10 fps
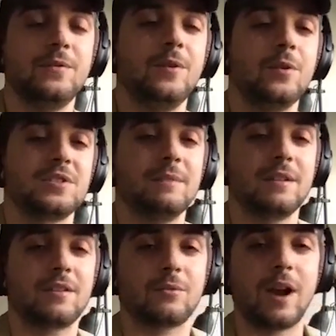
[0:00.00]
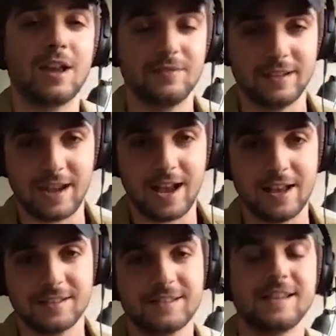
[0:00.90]
ultimate thriving
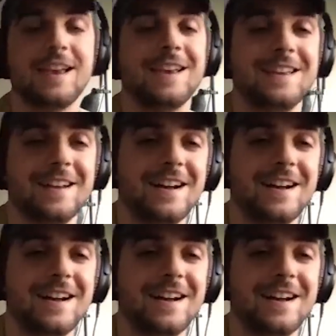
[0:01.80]
as a